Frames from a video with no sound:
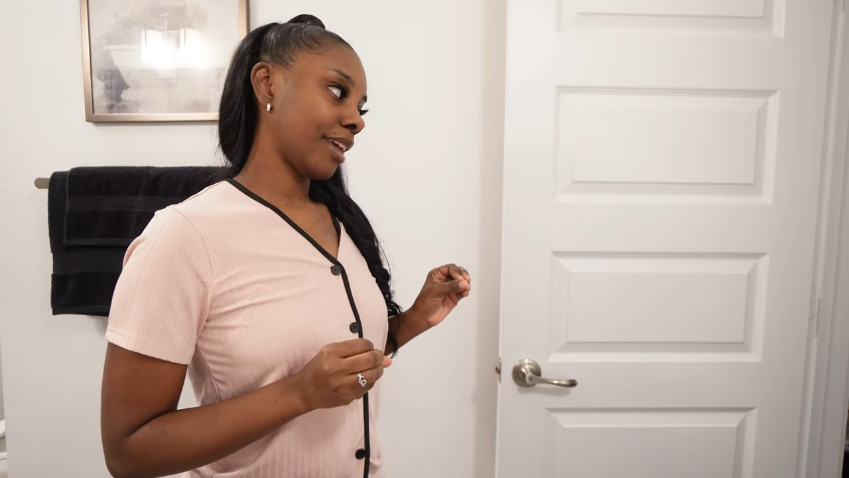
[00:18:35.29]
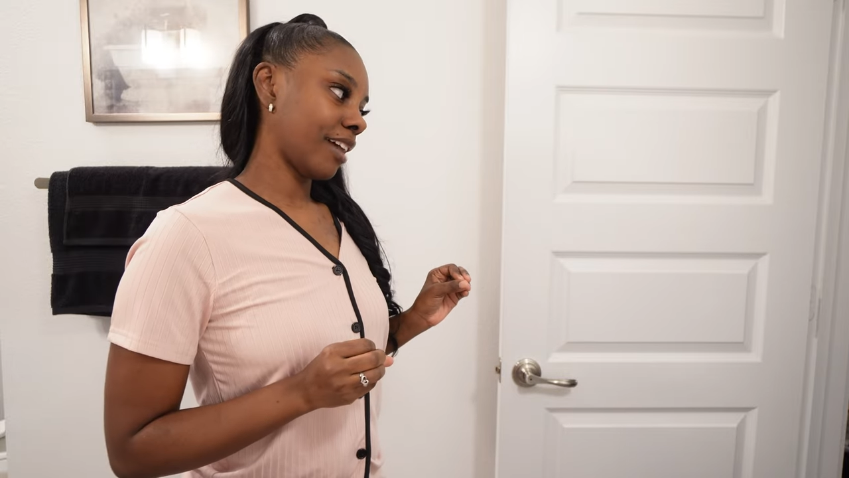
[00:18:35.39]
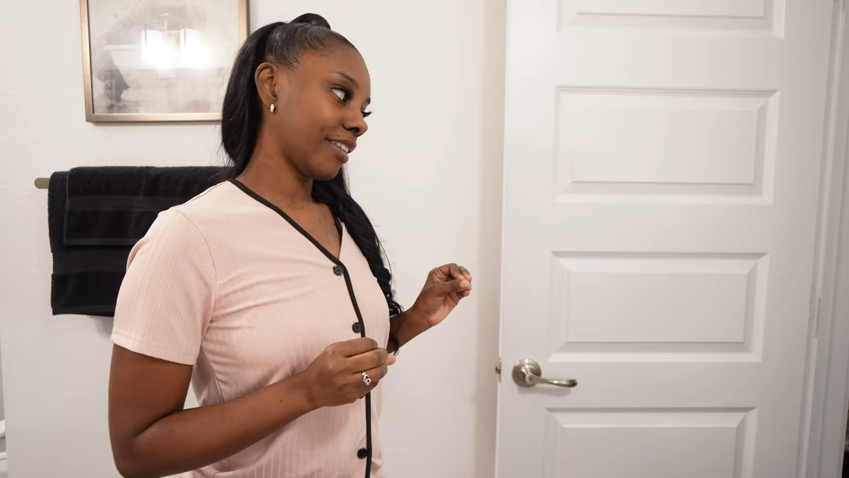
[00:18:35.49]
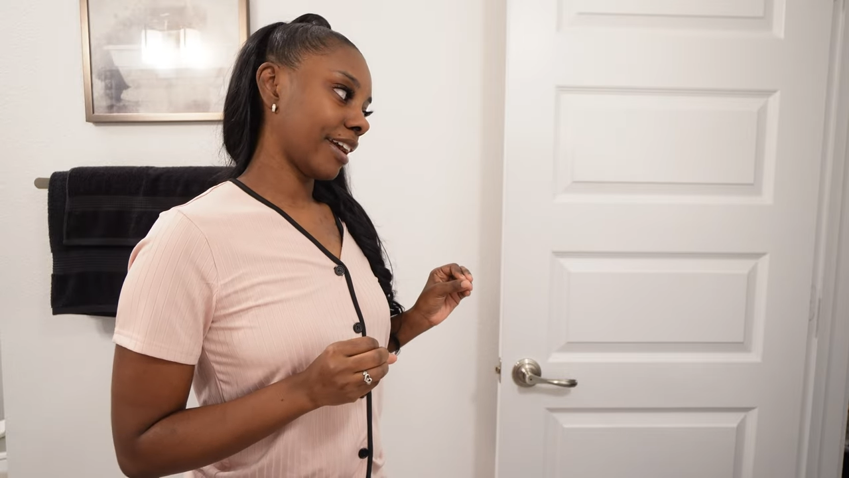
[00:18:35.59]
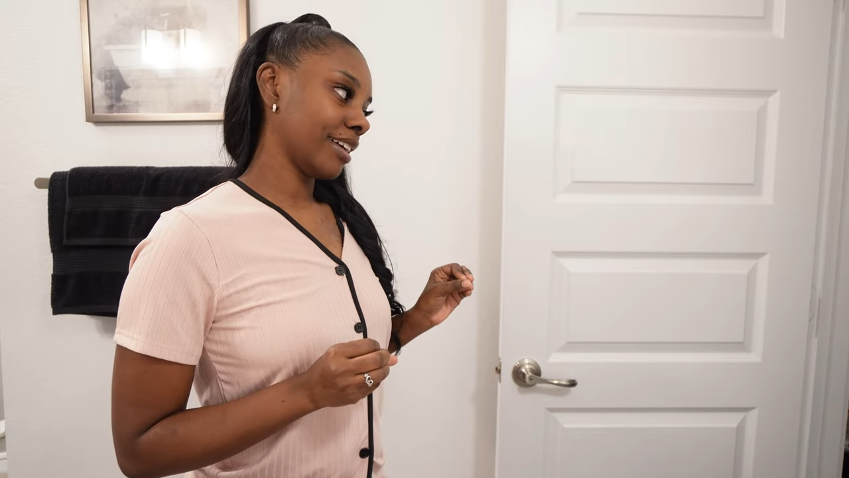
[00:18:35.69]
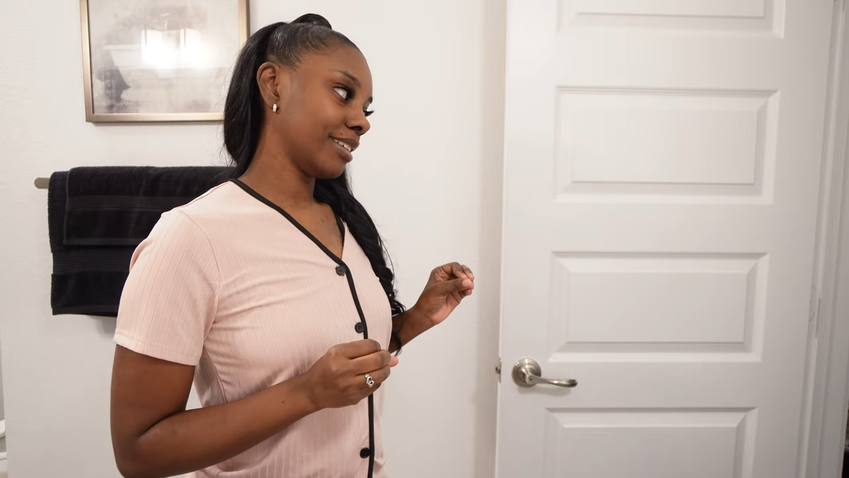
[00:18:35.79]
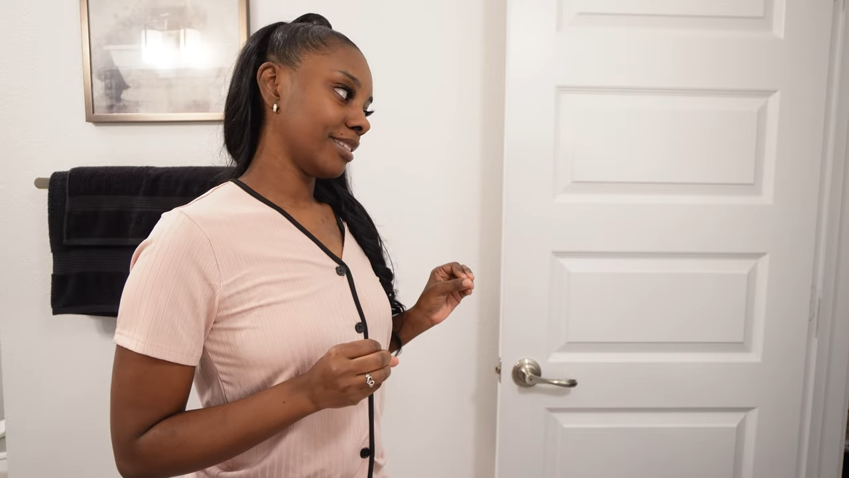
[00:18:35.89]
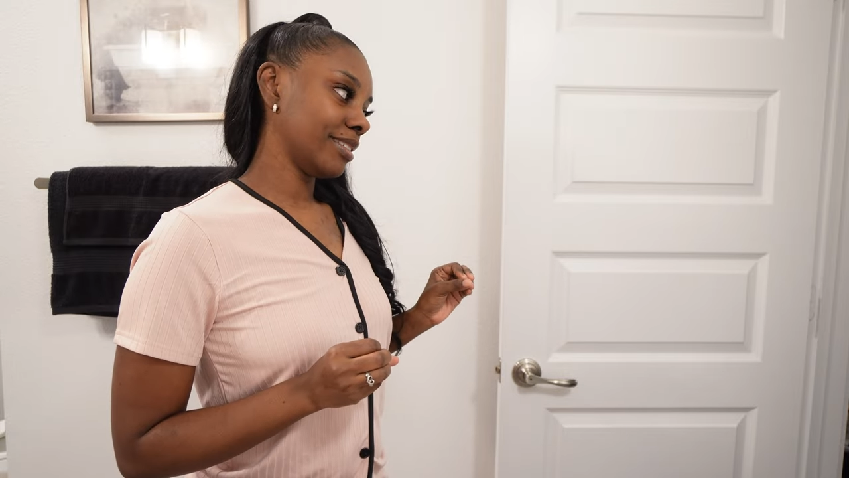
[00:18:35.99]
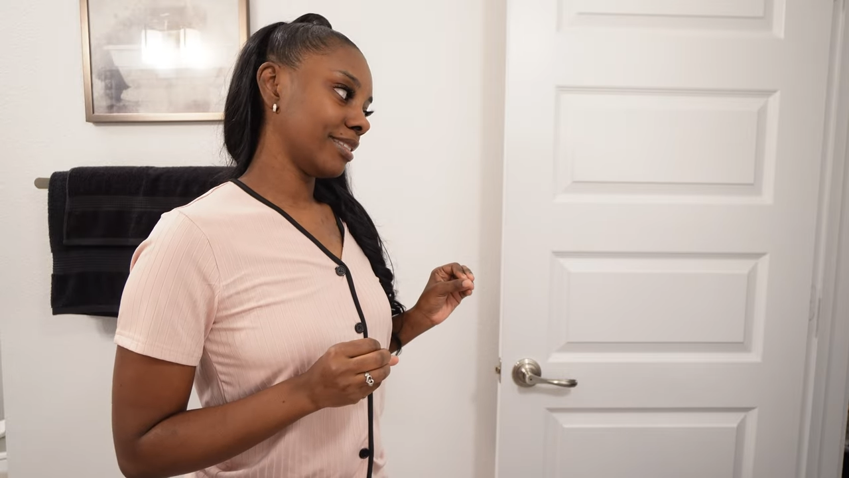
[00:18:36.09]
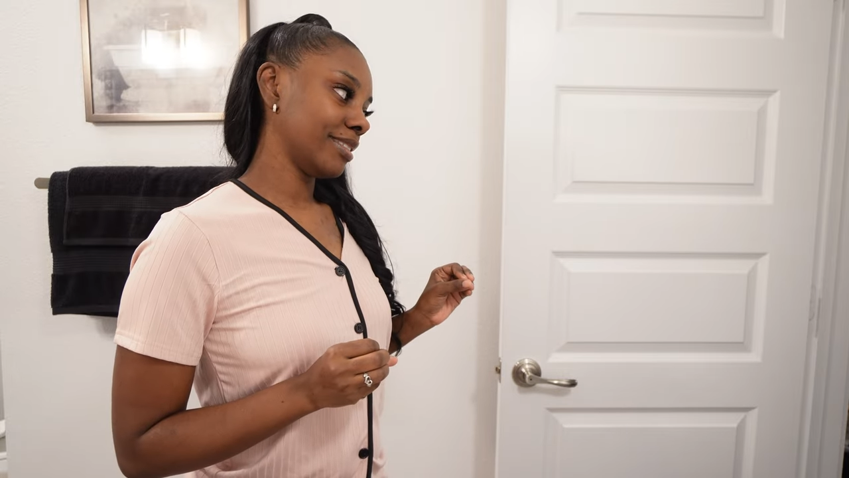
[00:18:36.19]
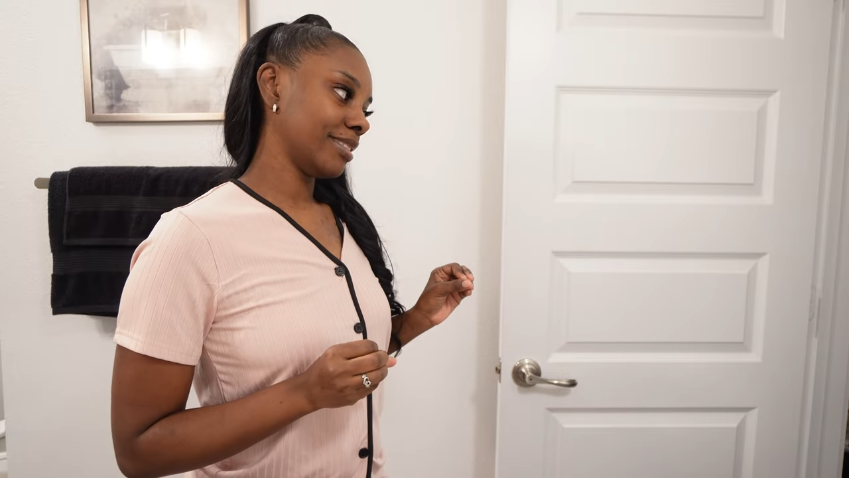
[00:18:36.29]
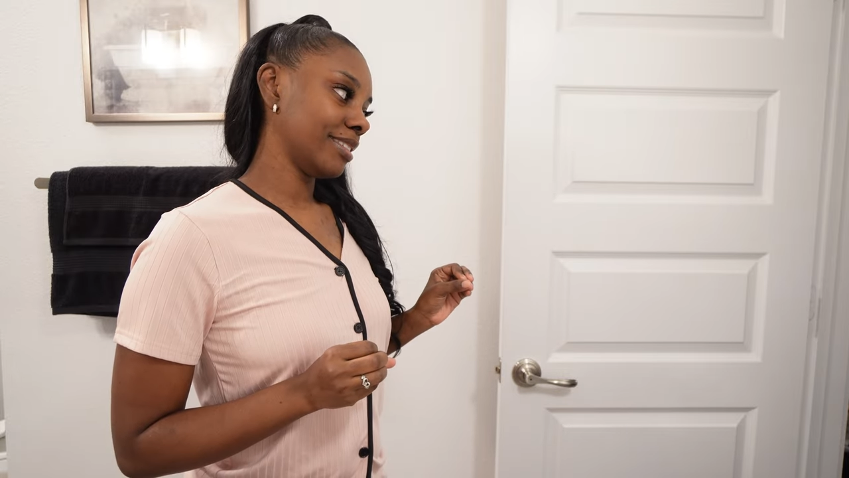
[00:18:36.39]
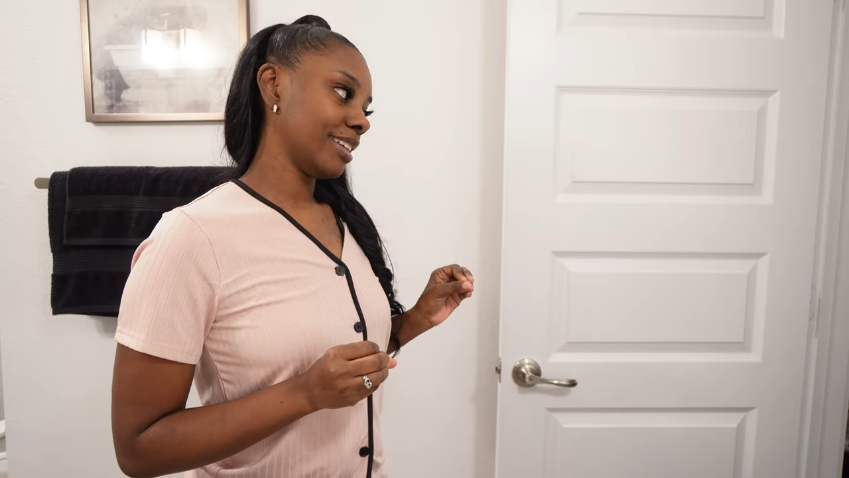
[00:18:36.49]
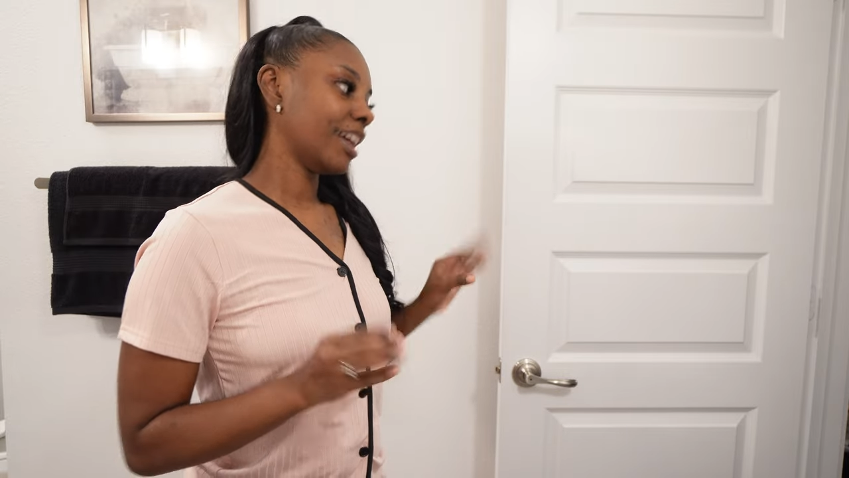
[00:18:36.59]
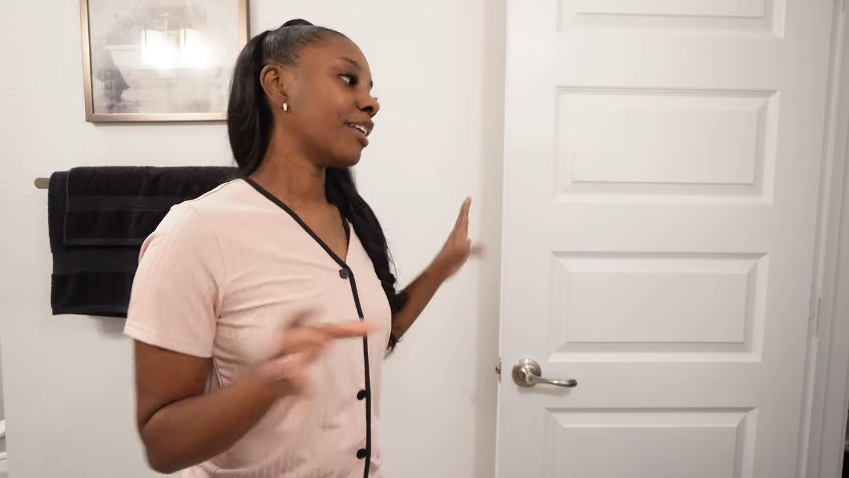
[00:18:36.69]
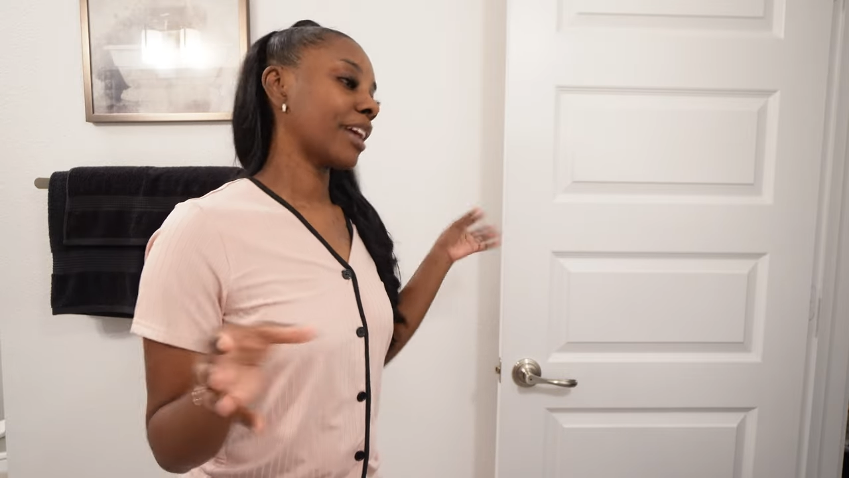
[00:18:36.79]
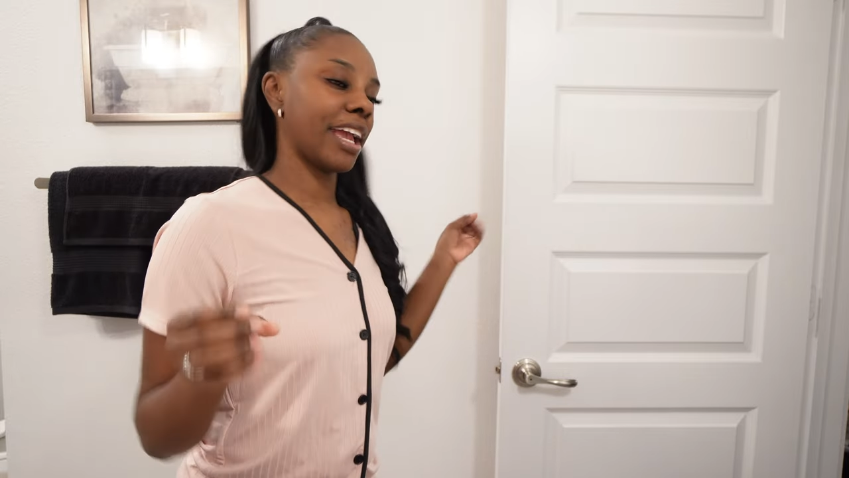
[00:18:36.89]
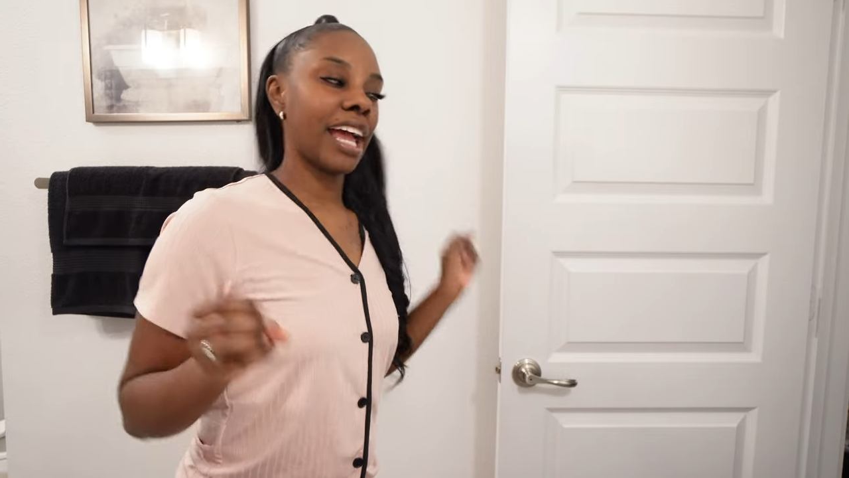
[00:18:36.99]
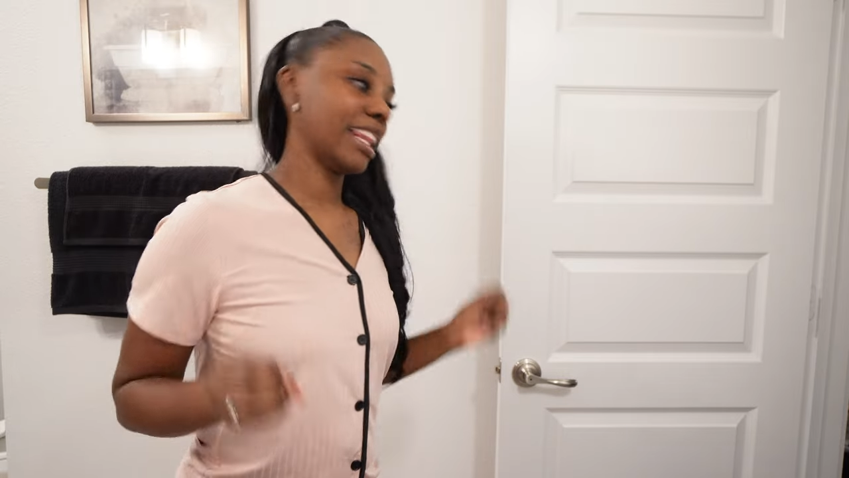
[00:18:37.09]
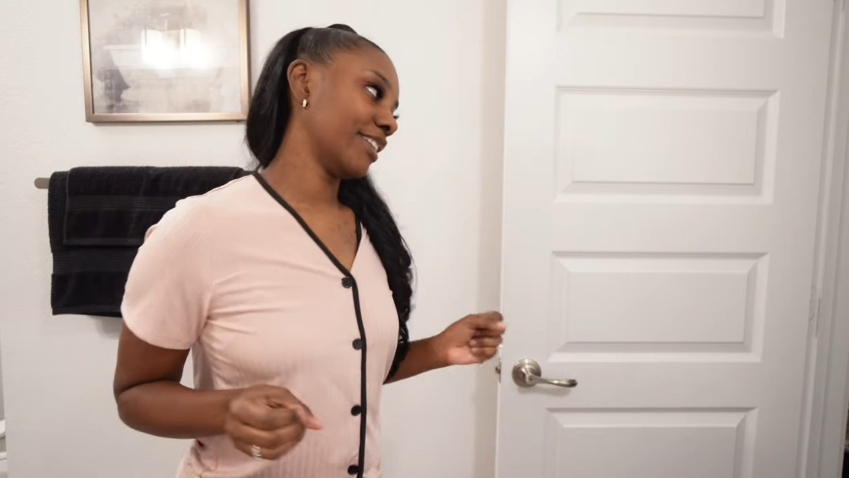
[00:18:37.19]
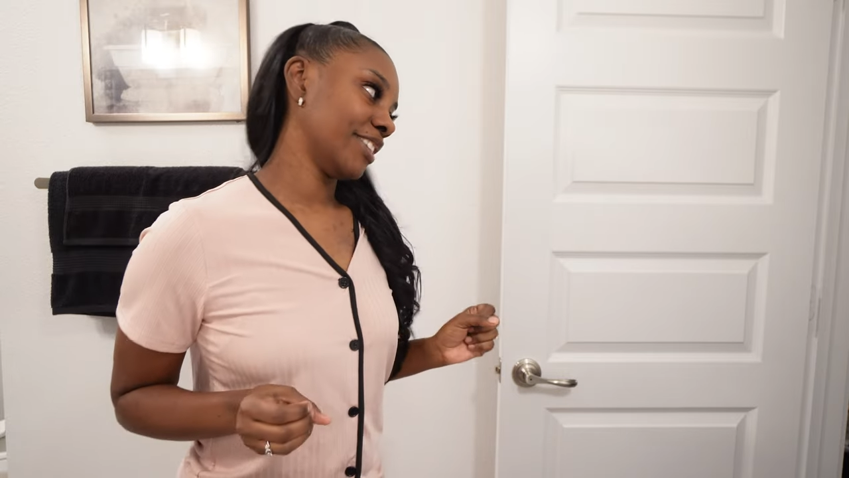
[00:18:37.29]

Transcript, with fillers: All right? Okay, I love